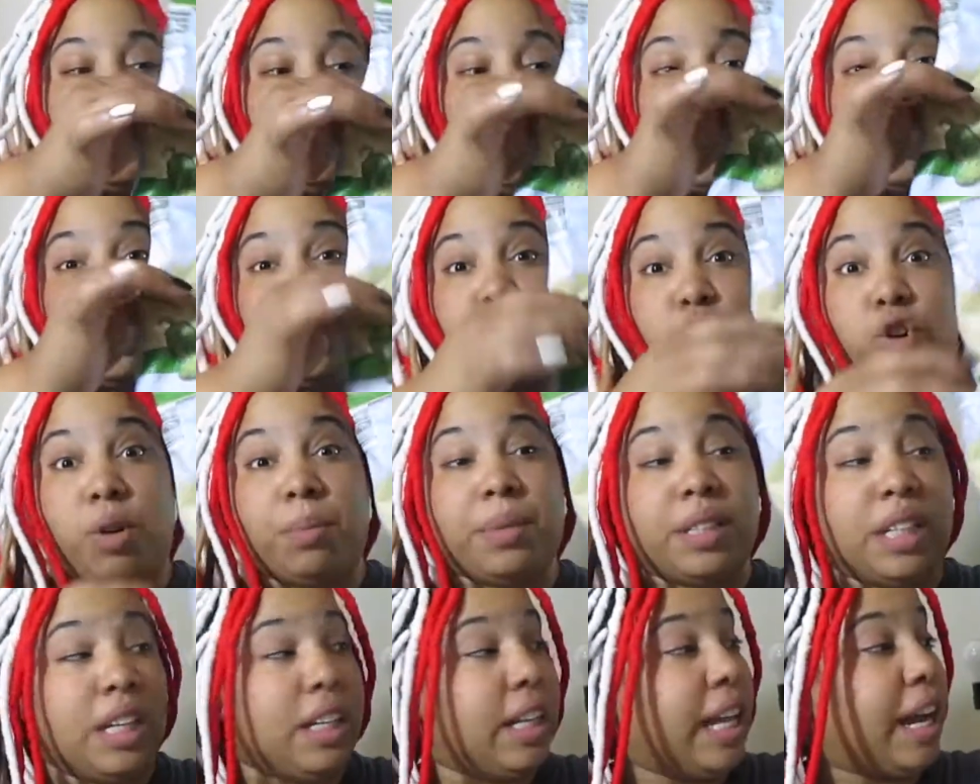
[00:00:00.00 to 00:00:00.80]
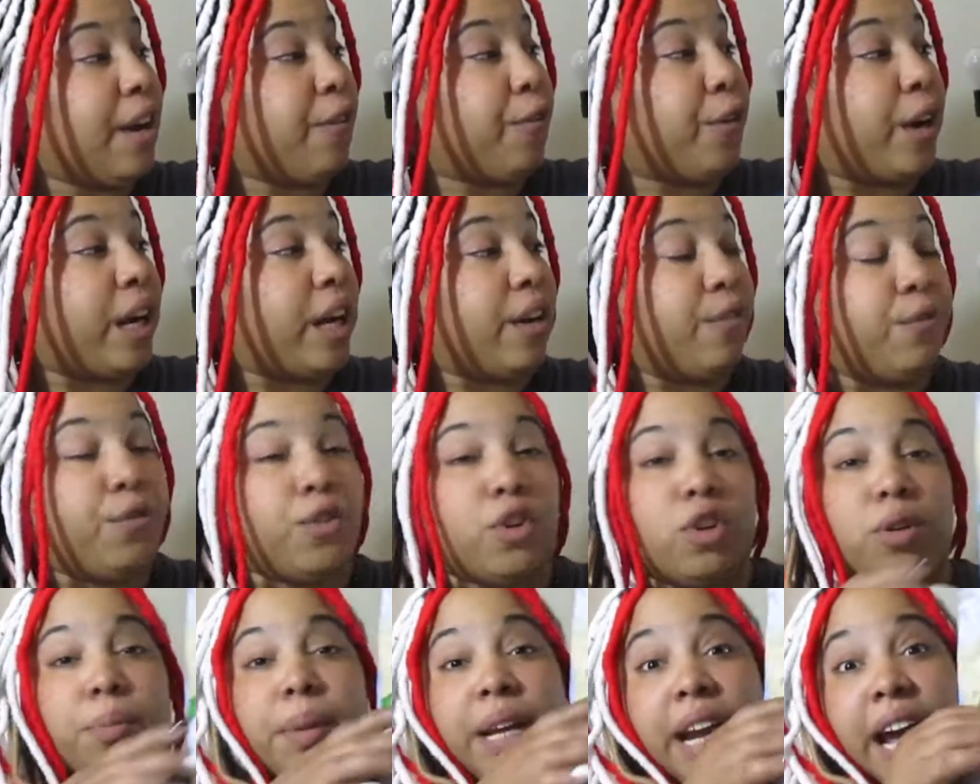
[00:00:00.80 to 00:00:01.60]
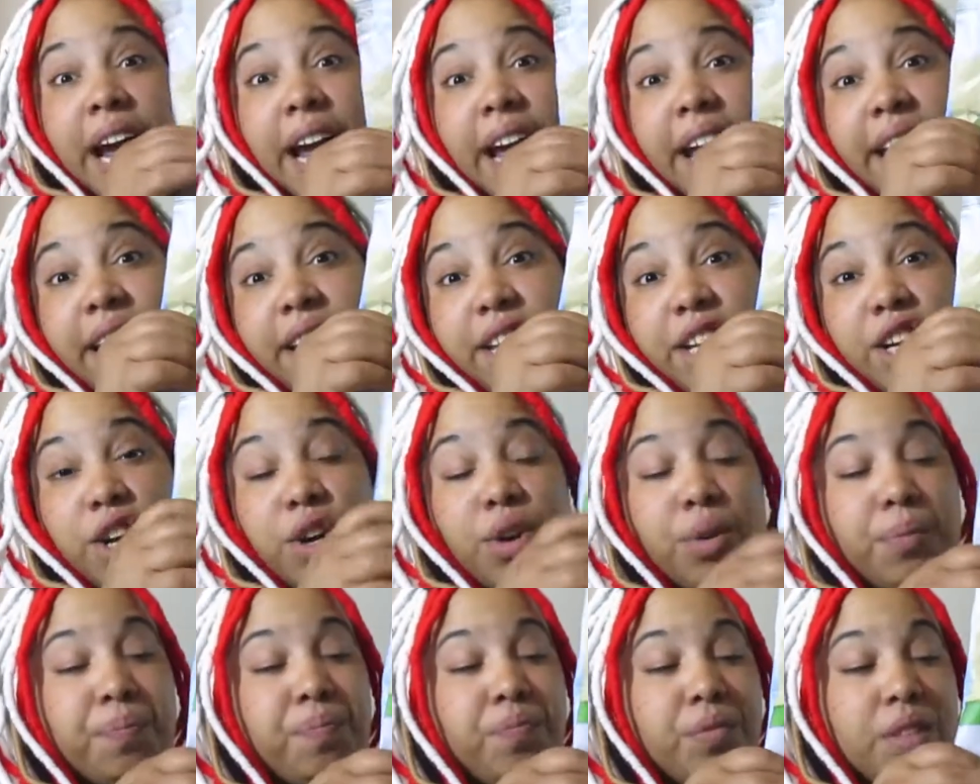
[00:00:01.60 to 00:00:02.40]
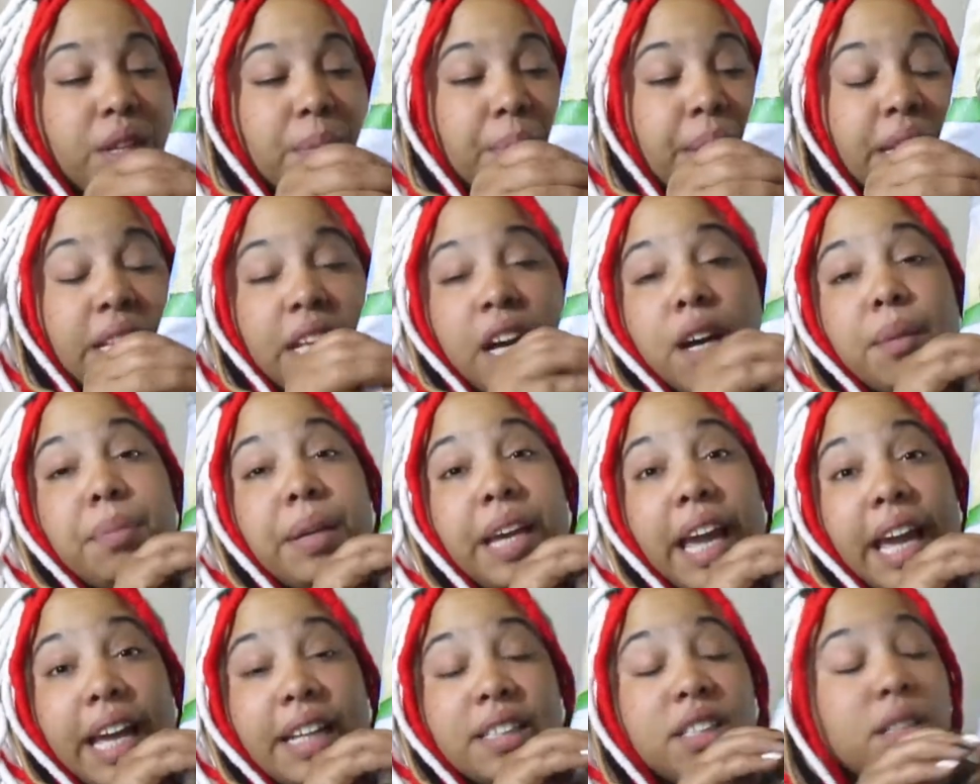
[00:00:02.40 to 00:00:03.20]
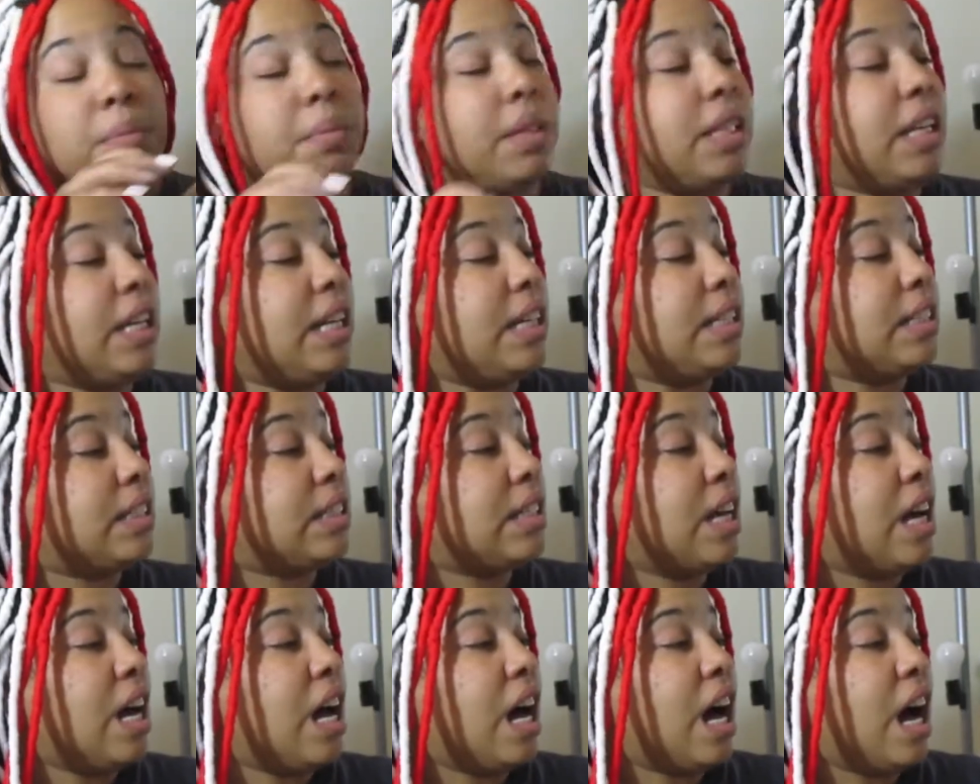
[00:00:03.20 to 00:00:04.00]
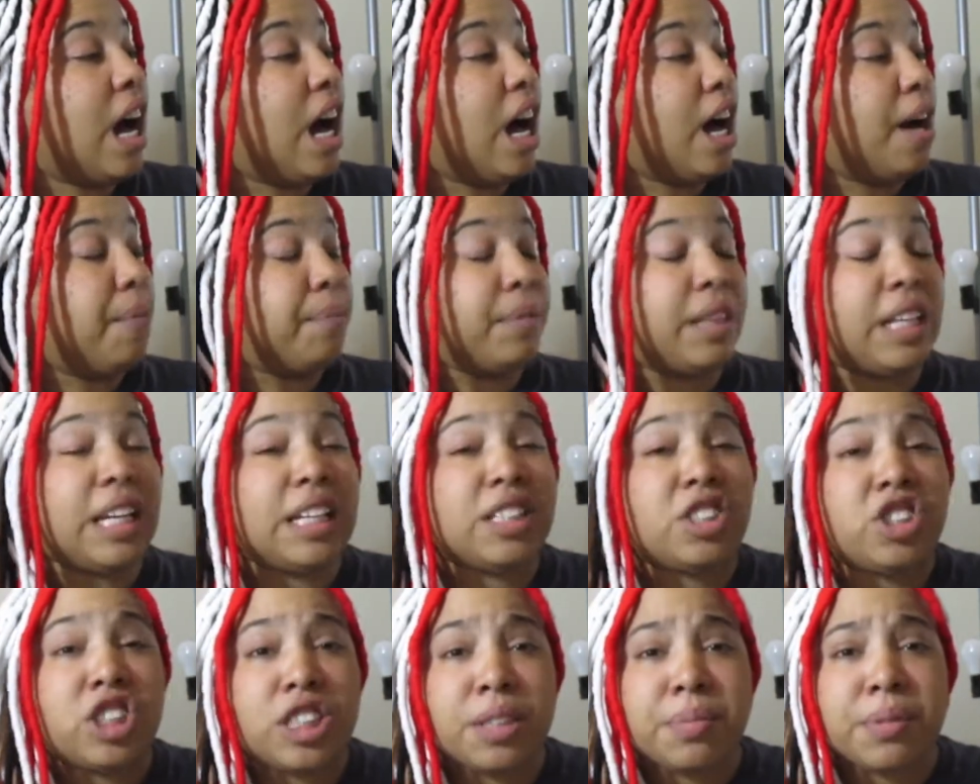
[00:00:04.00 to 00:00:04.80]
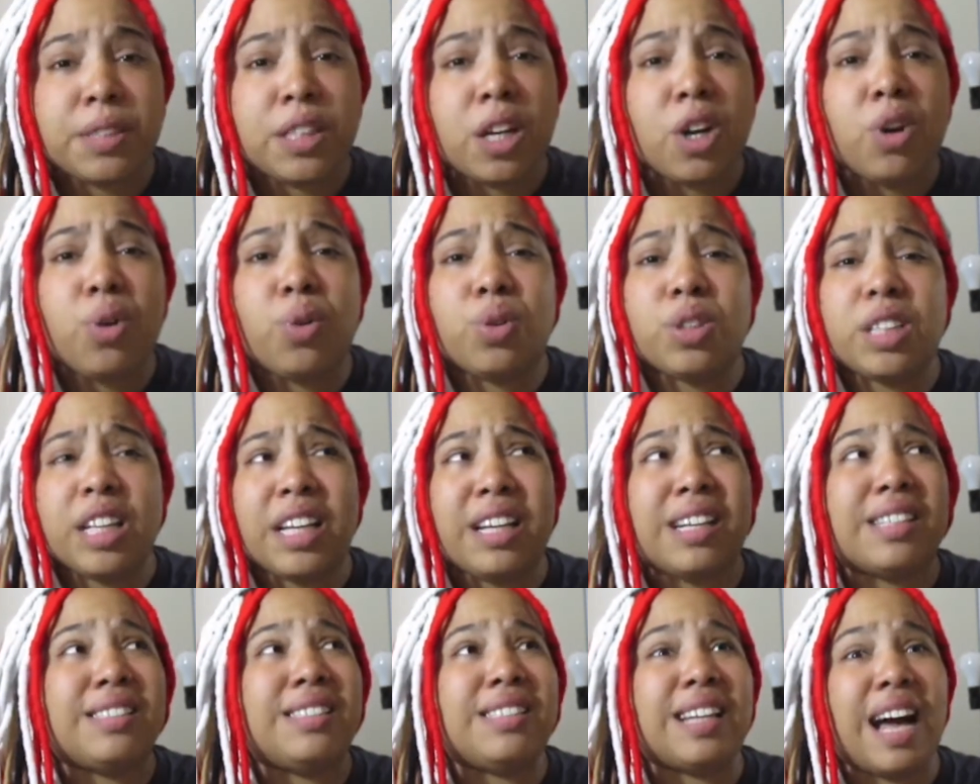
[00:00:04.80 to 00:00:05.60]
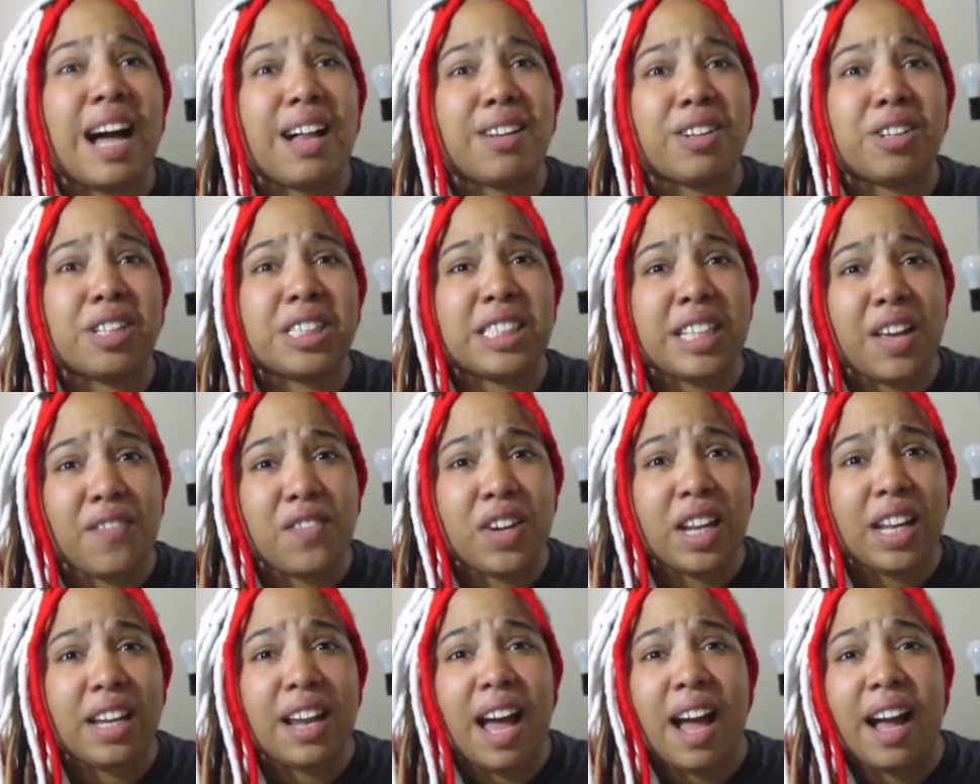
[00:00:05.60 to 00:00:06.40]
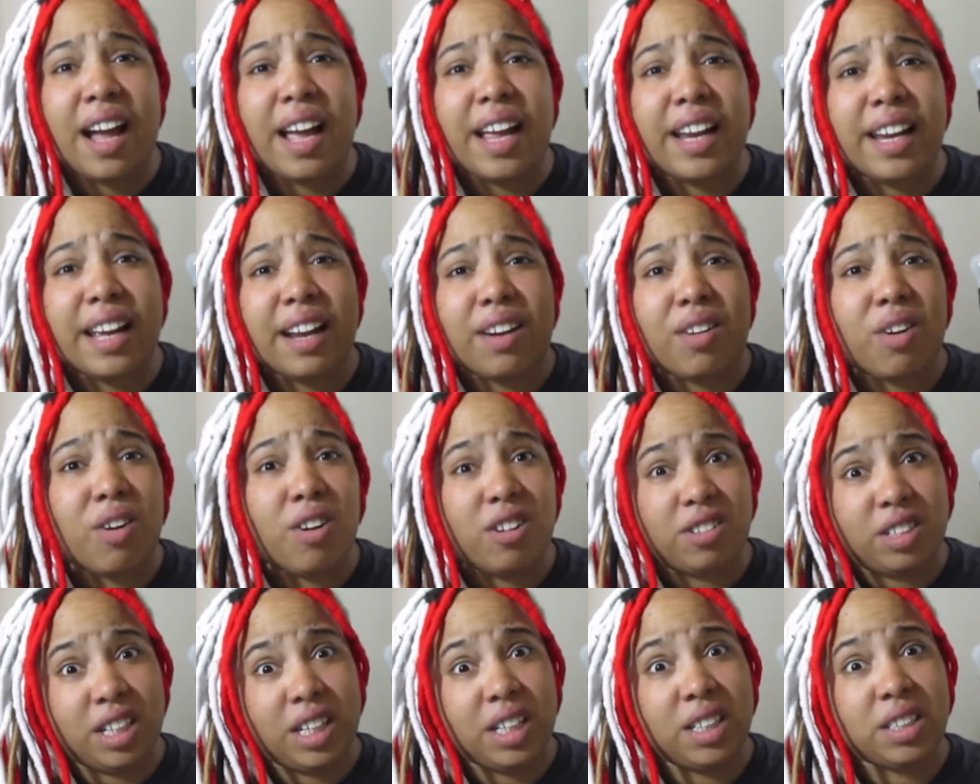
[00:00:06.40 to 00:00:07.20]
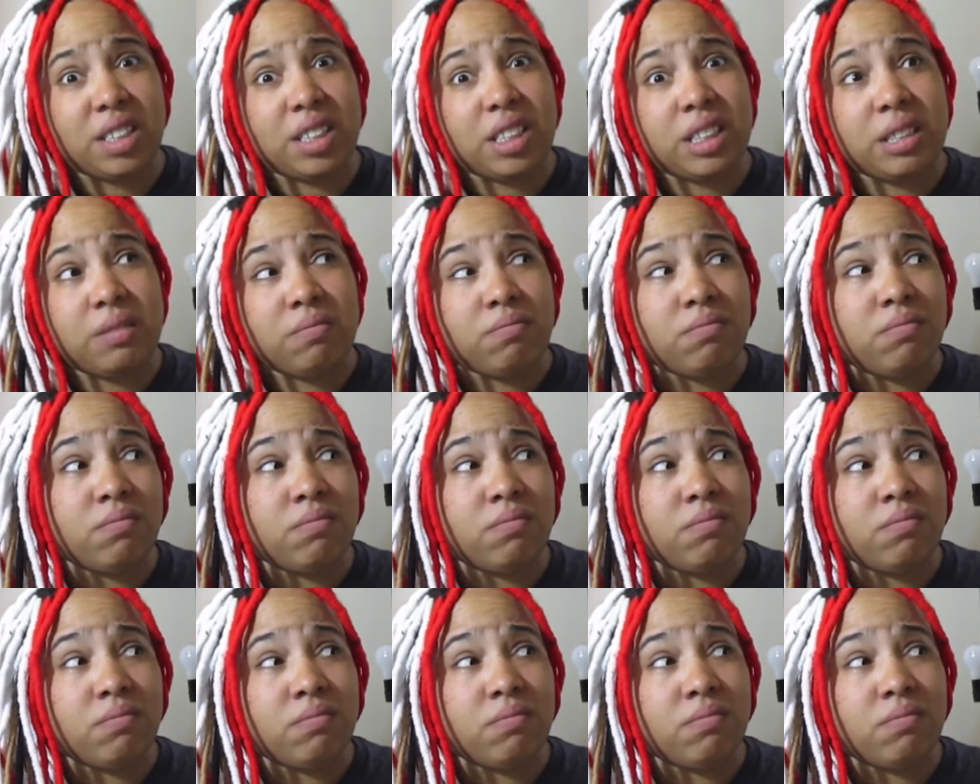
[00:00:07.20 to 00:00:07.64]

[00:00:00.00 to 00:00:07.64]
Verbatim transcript: which normally they're freaking full but i you know me and hubby ate some of these um these chips are only a dollar 79 at Aldi's